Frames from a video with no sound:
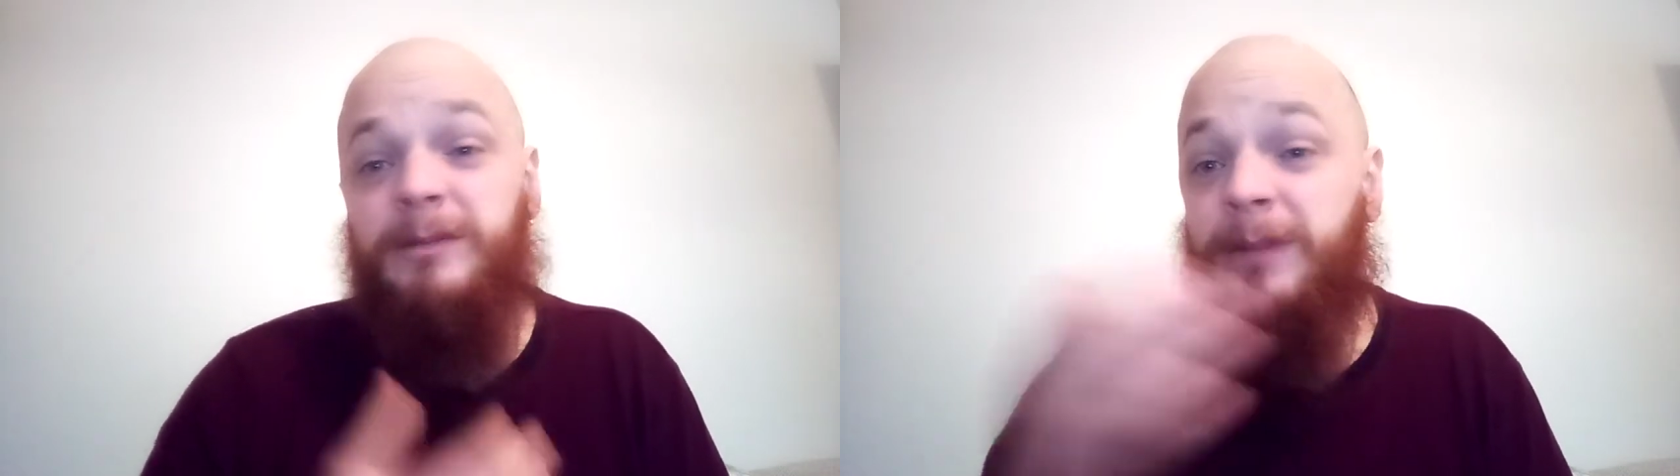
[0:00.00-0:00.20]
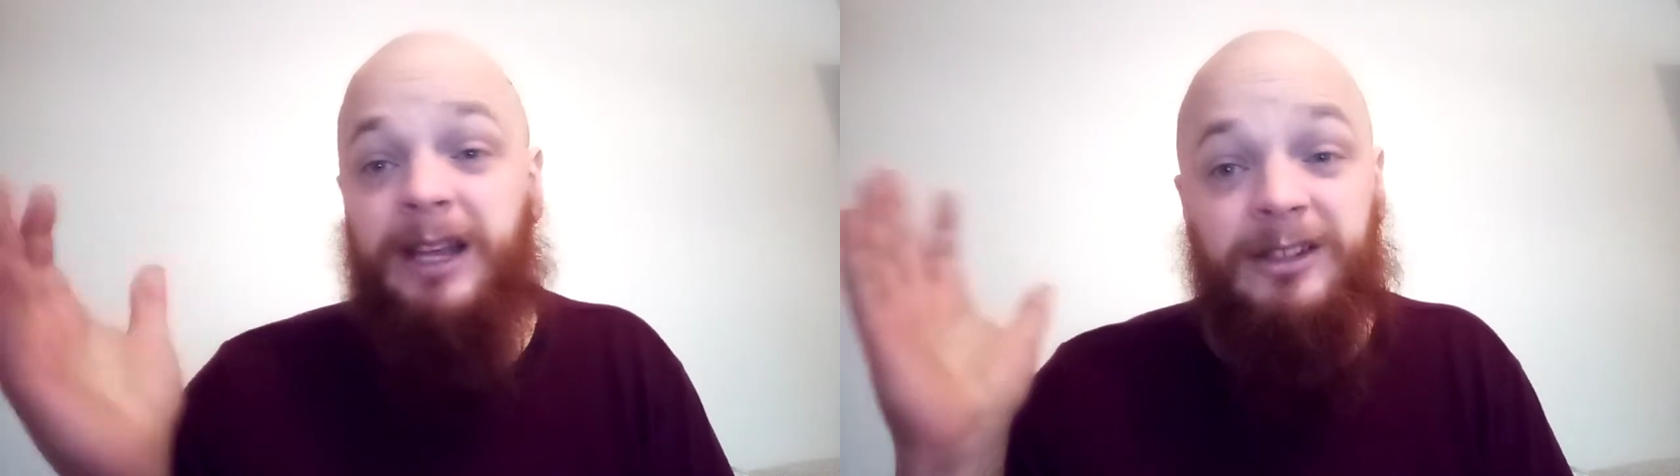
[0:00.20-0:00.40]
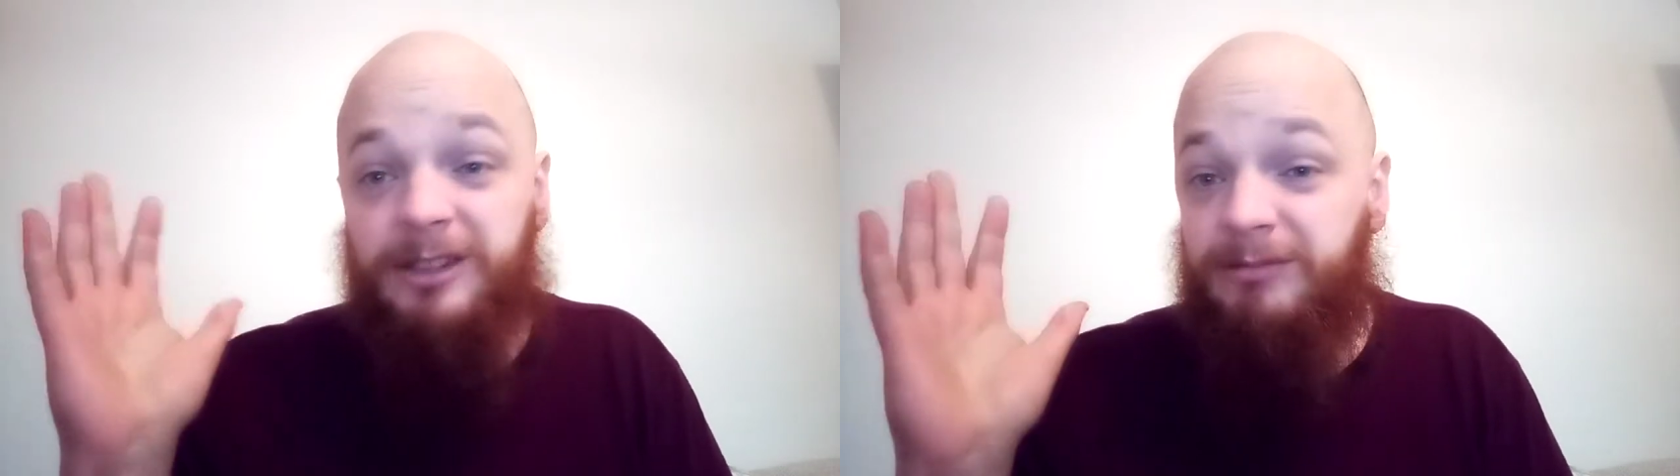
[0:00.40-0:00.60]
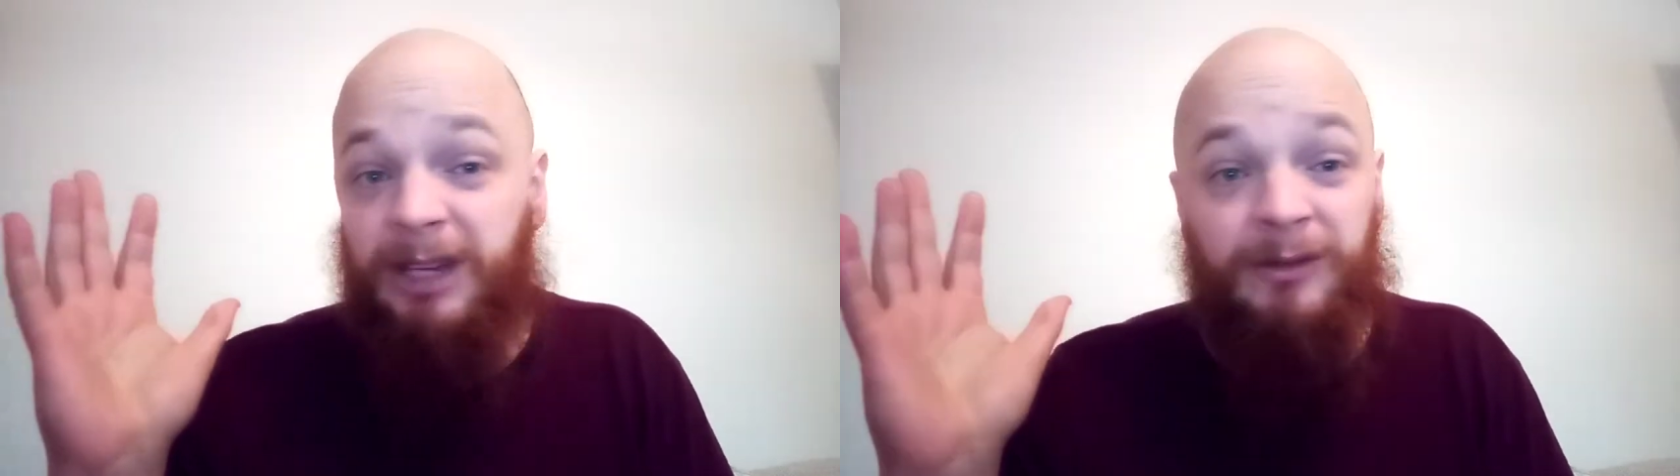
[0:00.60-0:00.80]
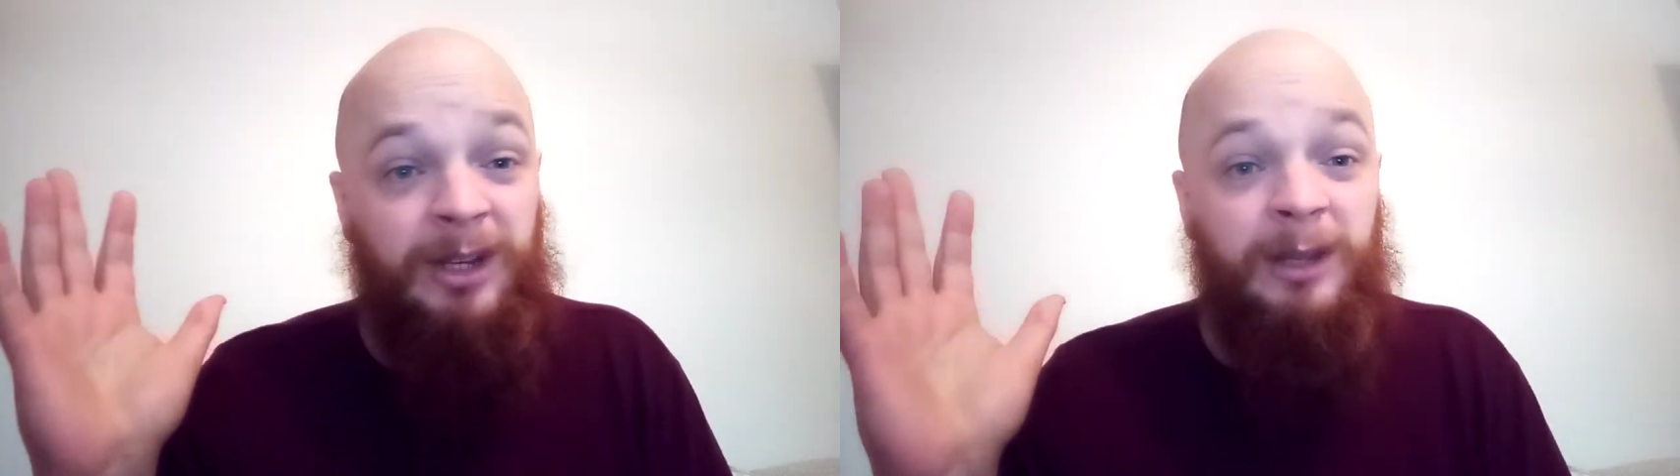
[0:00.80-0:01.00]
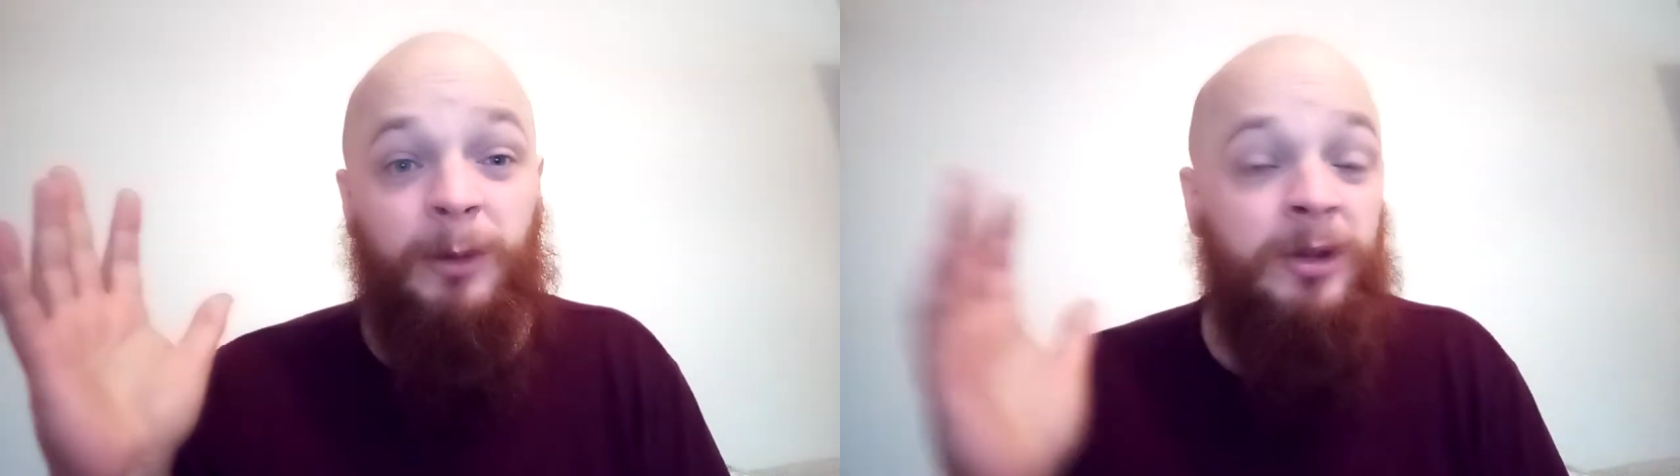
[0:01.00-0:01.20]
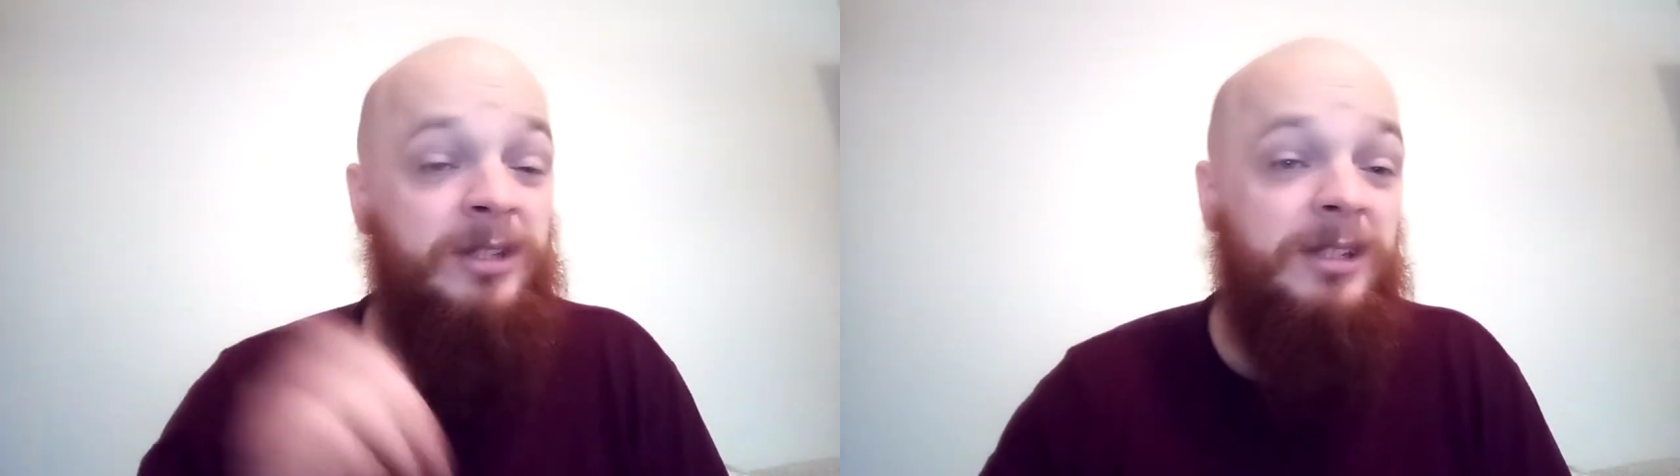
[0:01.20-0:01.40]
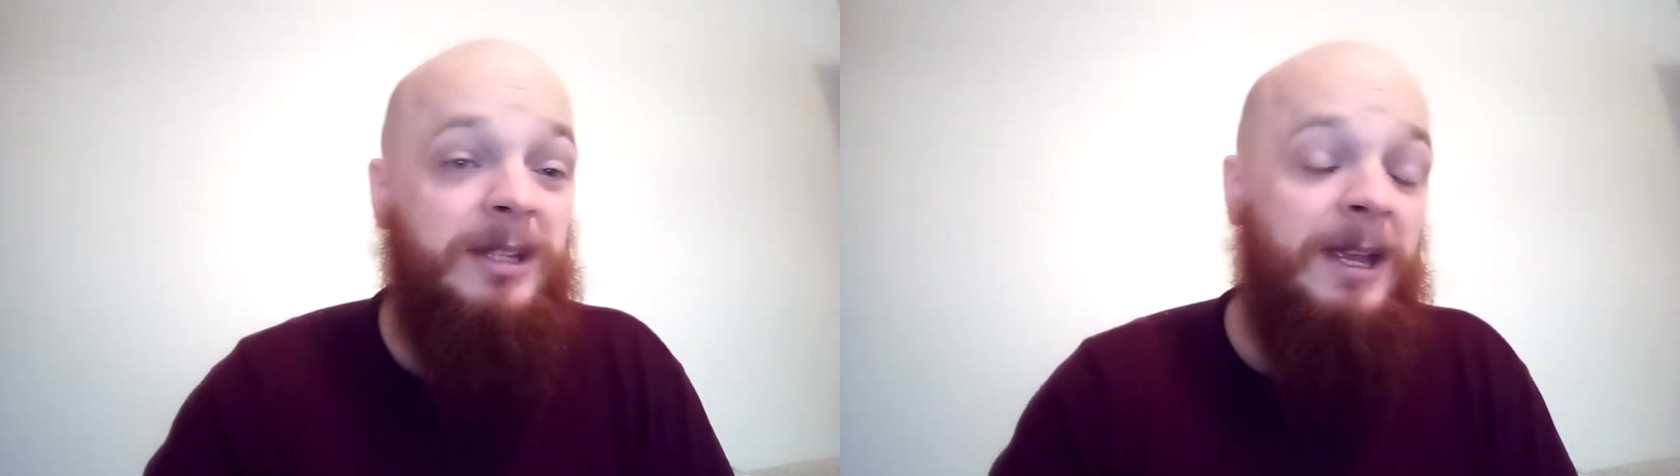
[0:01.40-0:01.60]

match. It really was.